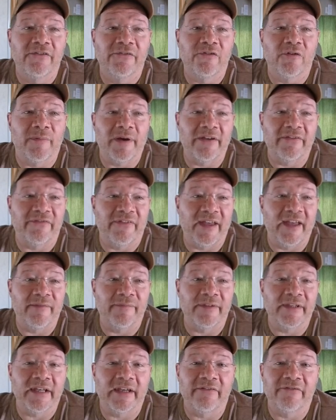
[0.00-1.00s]
for my
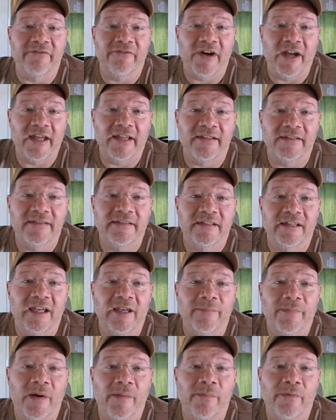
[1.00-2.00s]
family and friends to
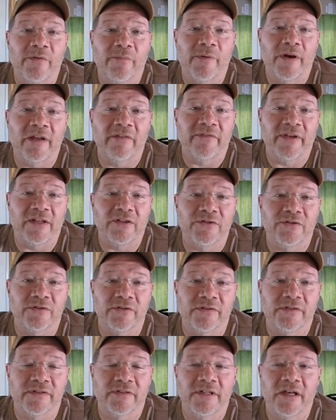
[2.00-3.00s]
keep up with my
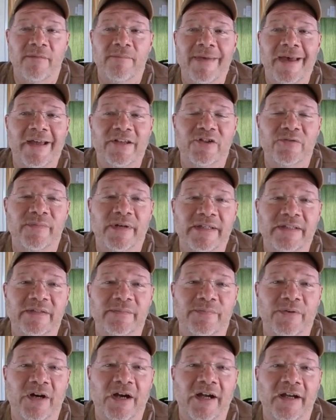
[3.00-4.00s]
adventures. Imagine my
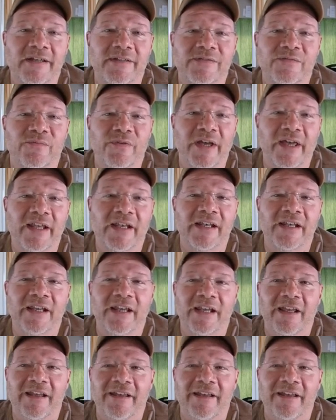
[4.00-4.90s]
surprise when